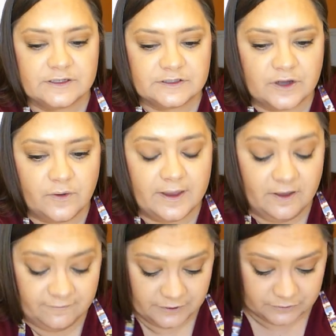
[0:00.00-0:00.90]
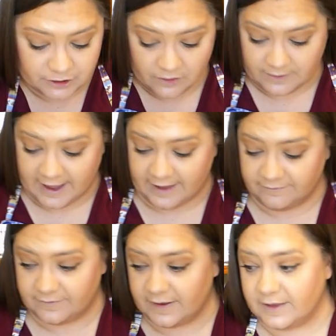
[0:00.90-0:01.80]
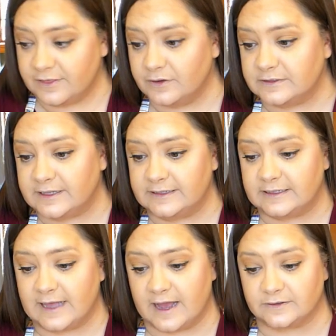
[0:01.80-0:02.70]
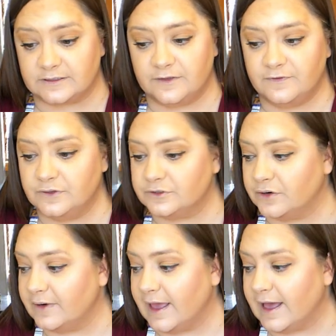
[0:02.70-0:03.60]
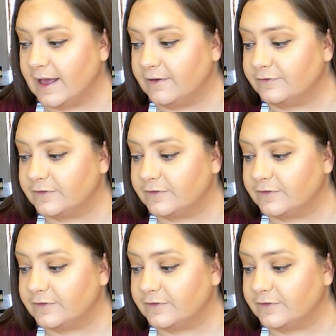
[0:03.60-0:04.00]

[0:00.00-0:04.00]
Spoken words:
So if you don't have those things in the house, if you don't have